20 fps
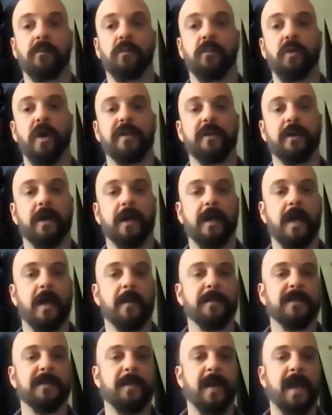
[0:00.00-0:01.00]
whether it
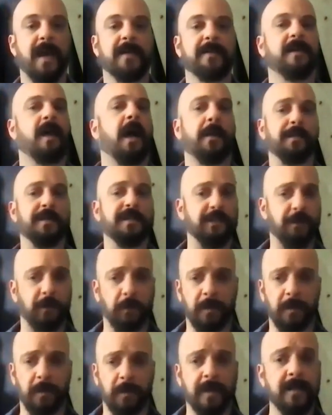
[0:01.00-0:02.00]
comes back times
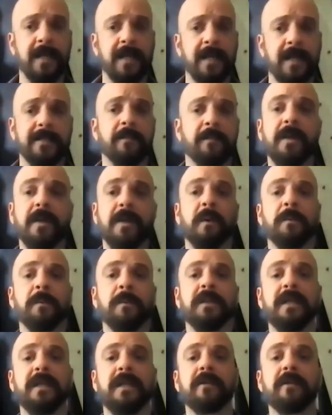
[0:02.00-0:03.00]
three like some people
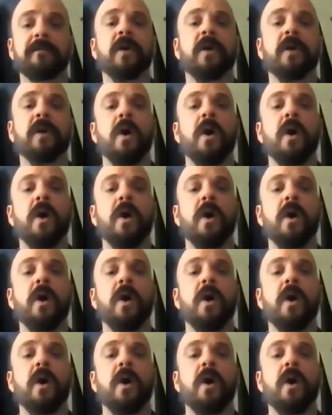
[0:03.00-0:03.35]
believe,